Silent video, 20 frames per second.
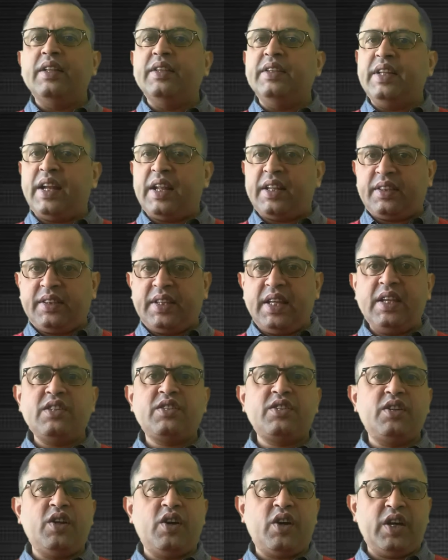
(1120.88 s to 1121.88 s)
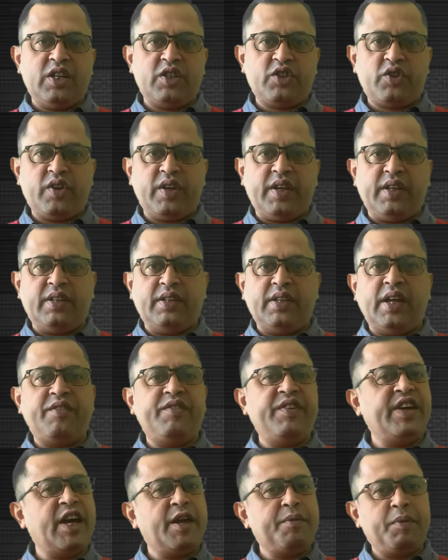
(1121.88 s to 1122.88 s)
There are things in our history that
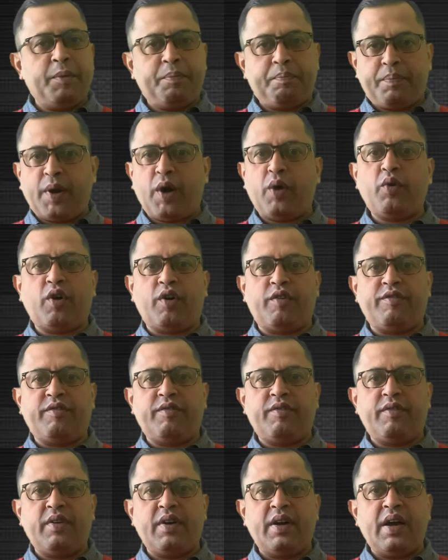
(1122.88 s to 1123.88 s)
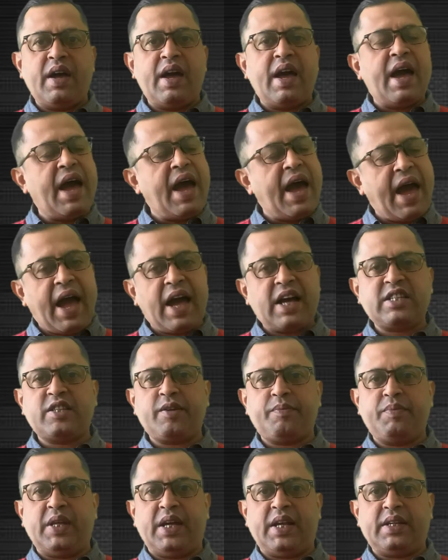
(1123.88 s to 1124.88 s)
we can be proud of.
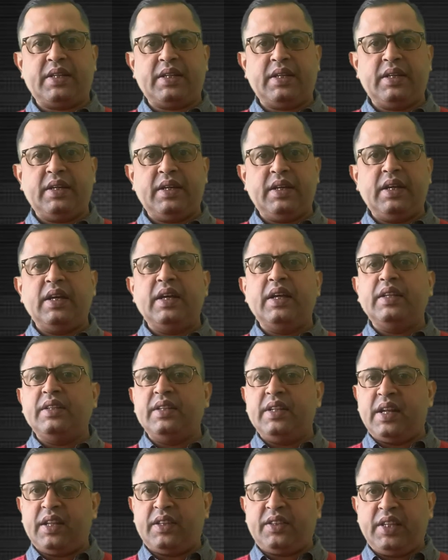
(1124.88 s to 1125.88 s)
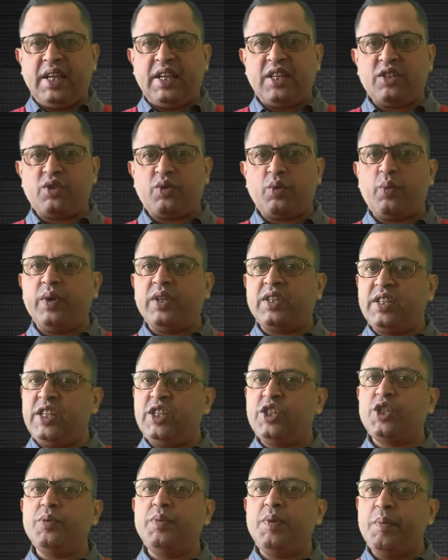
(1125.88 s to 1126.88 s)
Accept that. There are things which
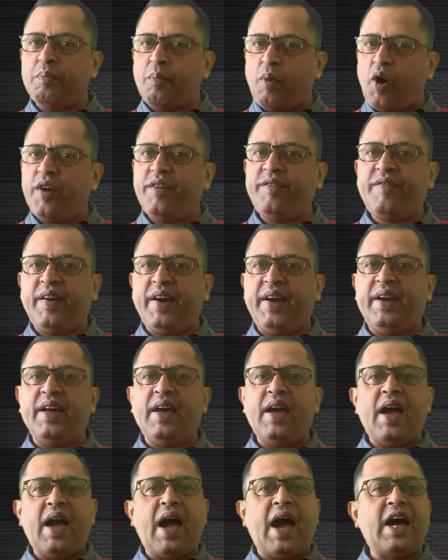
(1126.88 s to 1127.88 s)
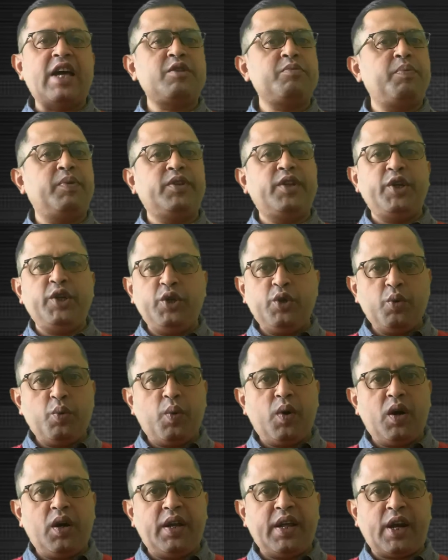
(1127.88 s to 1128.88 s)
needs to be modified as per the new
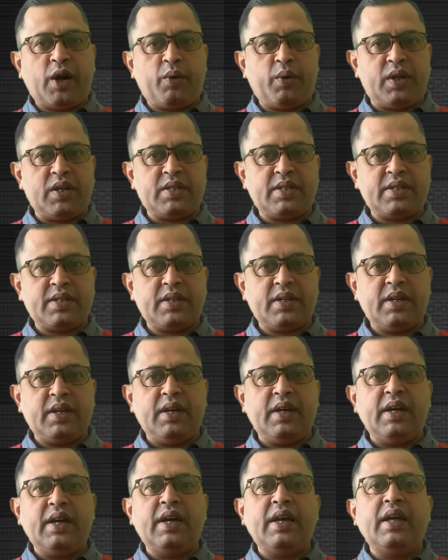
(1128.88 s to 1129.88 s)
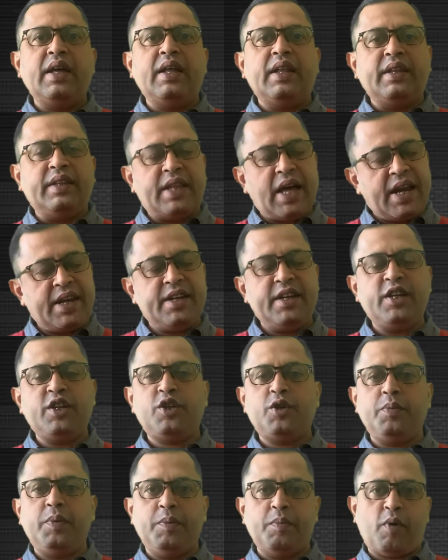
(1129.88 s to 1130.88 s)
world around us. That need
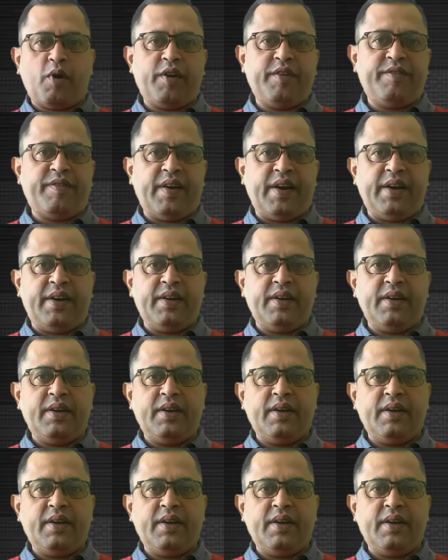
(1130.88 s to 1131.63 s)
to be modified.